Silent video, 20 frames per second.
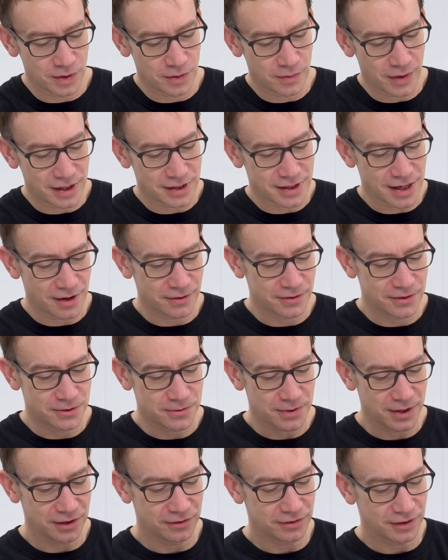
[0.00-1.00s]
we went down to
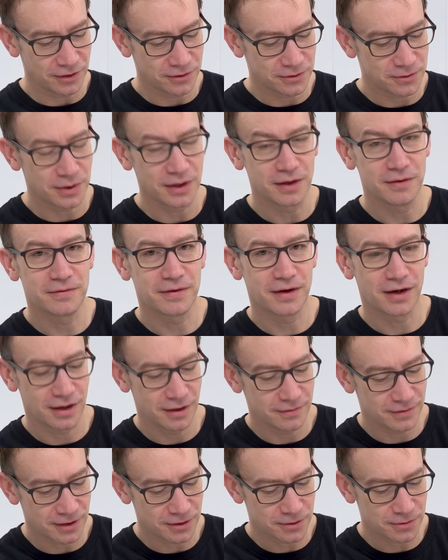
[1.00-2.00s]
26,
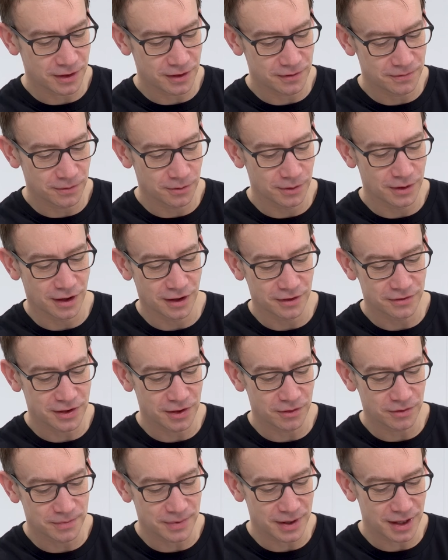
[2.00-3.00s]
25, and then 24 last
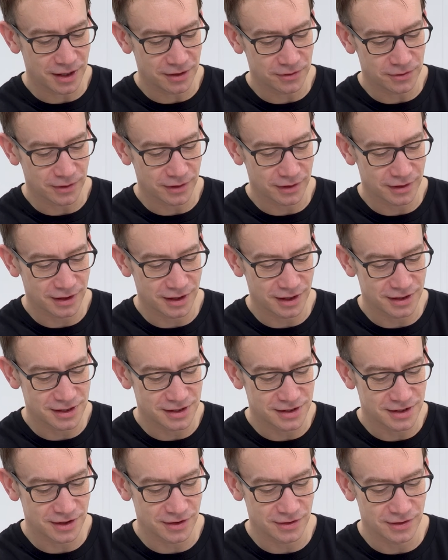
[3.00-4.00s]
year was a bit easier at
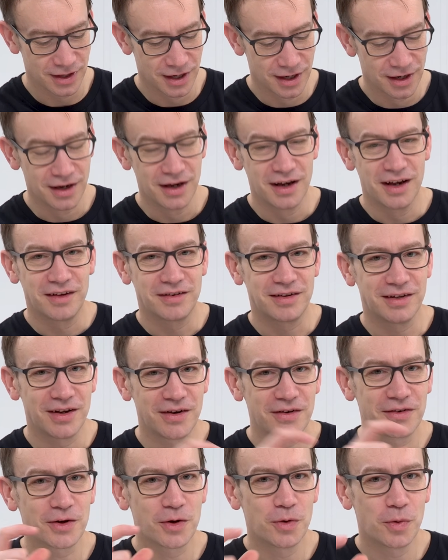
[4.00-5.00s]
32. So
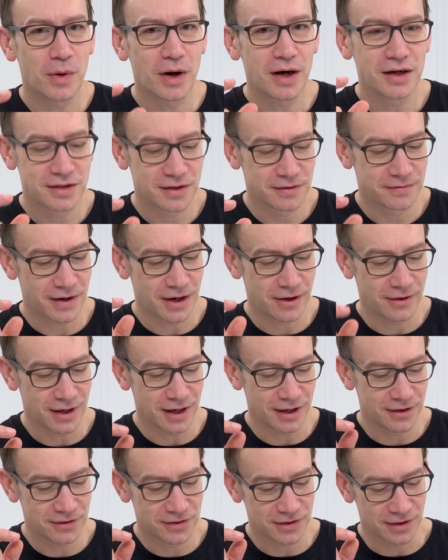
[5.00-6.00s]
there is quite a
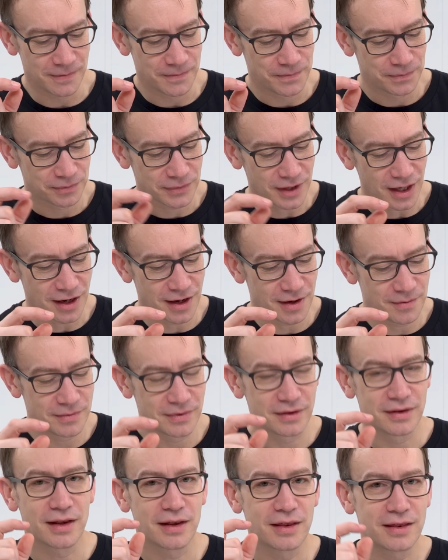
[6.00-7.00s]
variation.
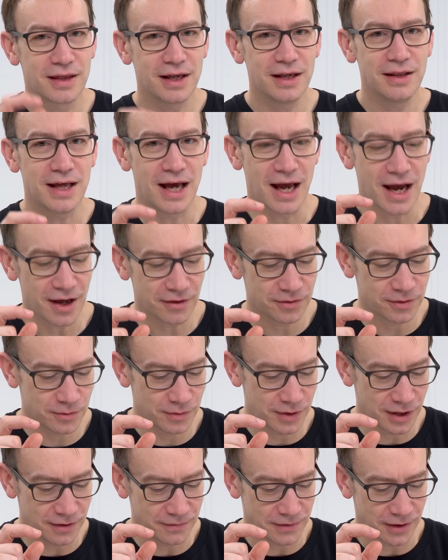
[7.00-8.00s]
Um, the thing that hasn't
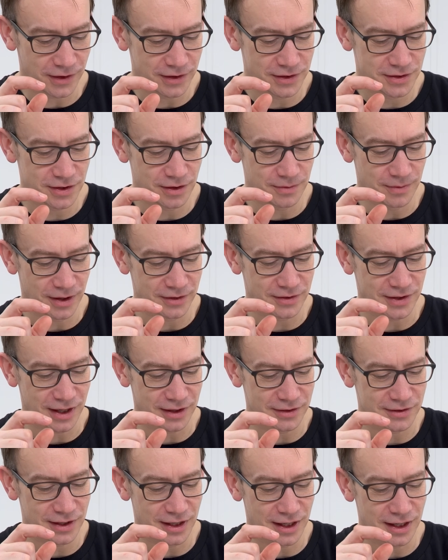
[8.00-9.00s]
really varied too much
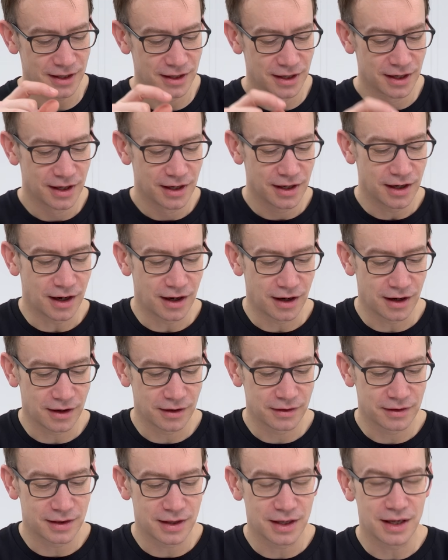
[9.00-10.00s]
actually
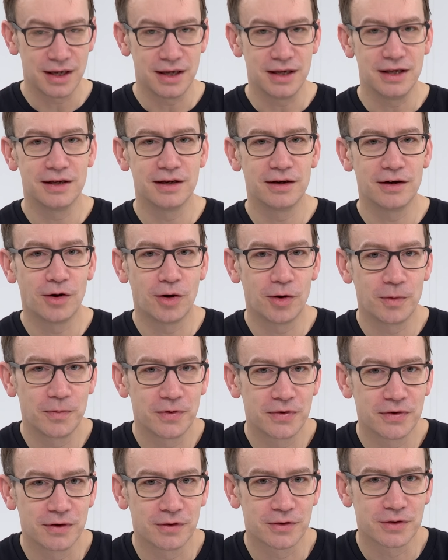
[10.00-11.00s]
are the
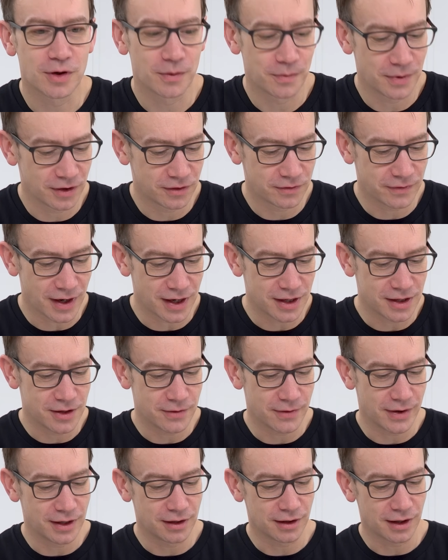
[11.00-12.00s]
optional topics for
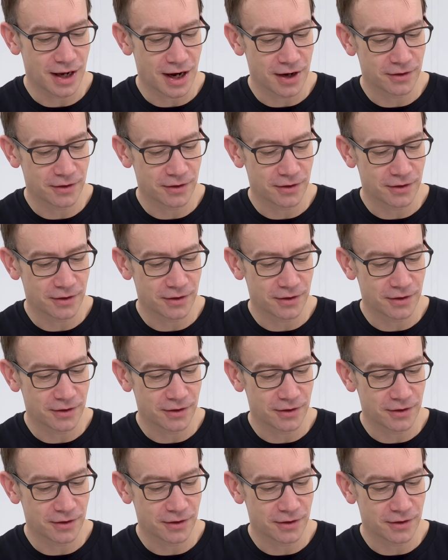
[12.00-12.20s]
AQA like